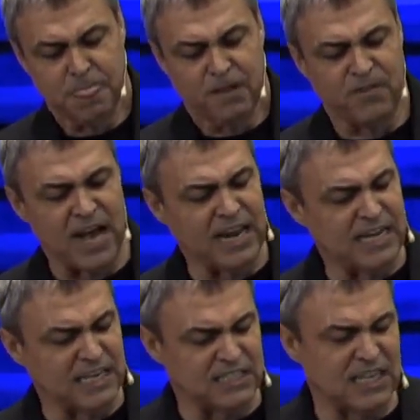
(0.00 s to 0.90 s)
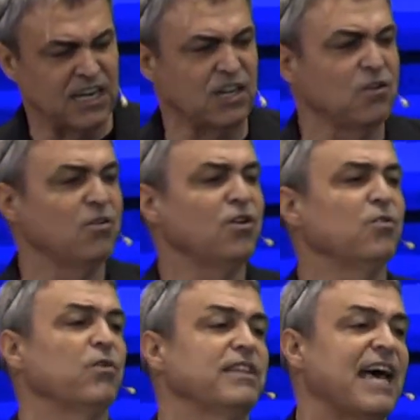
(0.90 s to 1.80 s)
Finally, he just said, You
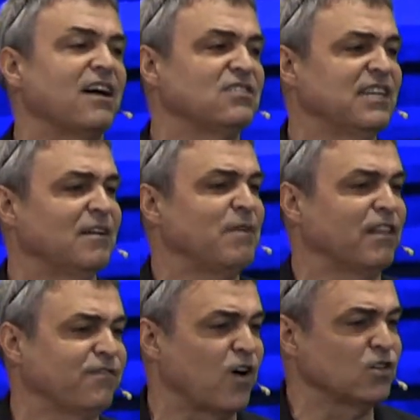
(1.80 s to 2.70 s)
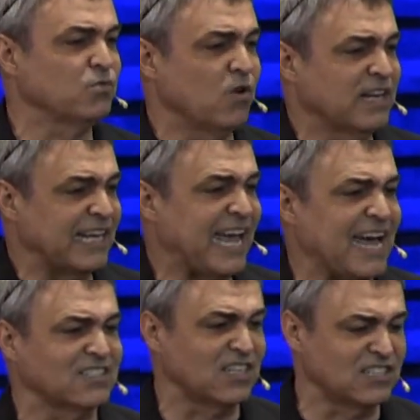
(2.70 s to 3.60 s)
who without sin be the first one to
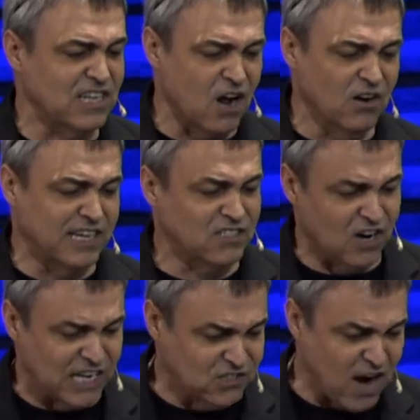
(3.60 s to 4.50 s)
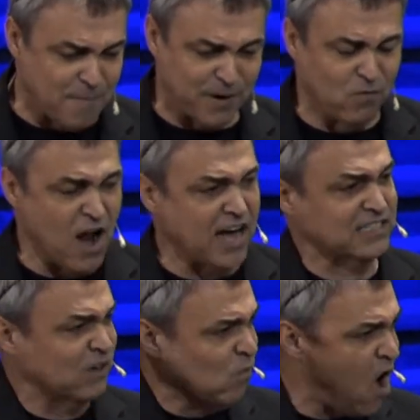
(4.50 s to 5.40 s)
cast the stone. They started dropping
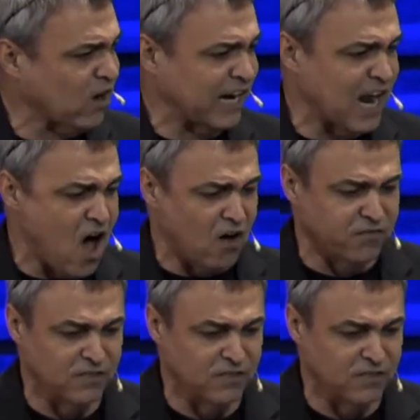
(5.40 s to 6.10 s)
rocks and walking off.